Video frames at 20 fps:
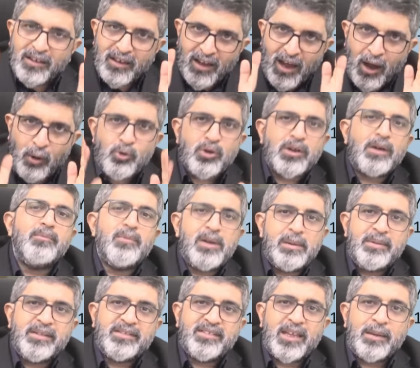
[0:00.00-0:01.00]
outcome will
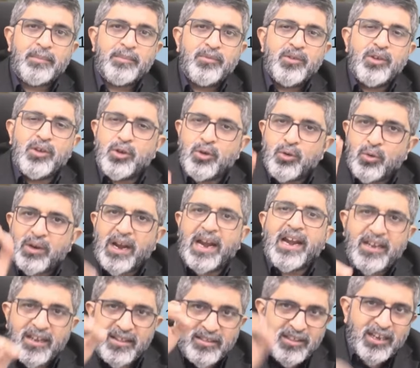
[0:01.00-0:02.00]
be same. You
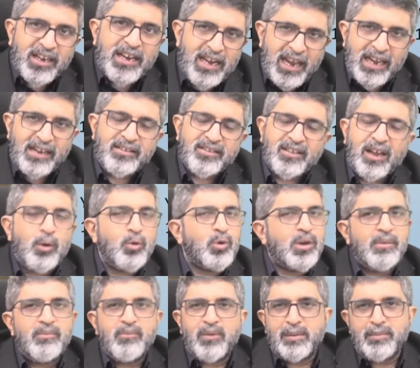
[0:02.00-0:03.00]
write in 3 lines,
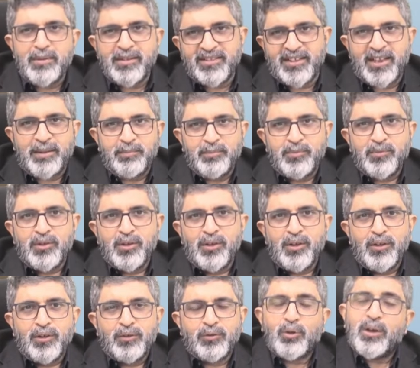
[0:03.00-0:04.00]
outcome will be same.
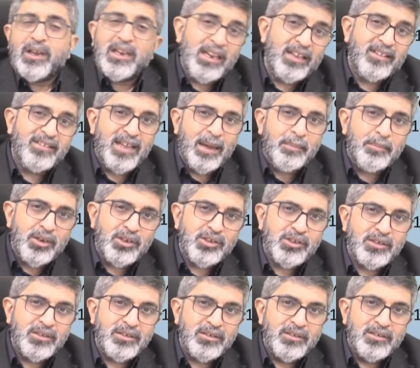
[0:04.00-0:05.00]
So in
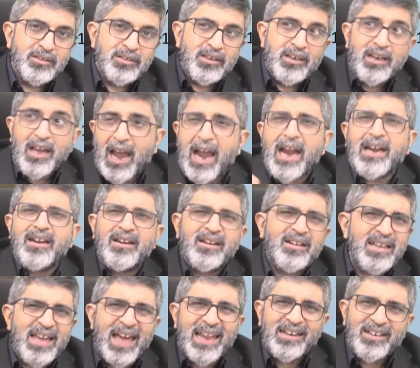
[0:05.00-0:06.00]
examination and in
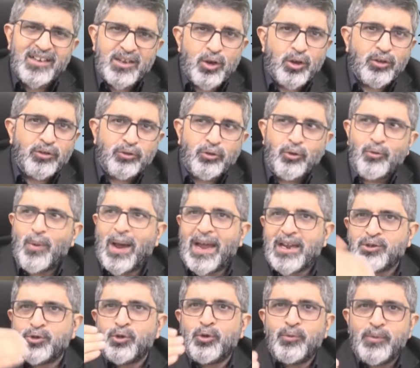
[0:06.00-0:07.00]
reality also, why
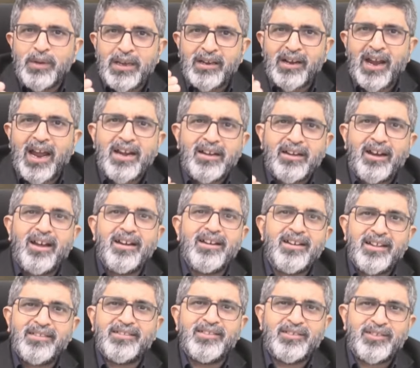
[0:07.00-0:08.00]
should we write
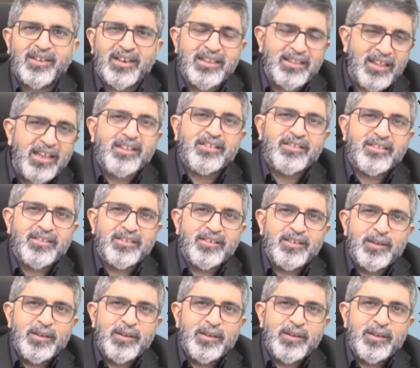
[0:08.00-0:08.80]
unnecessary things?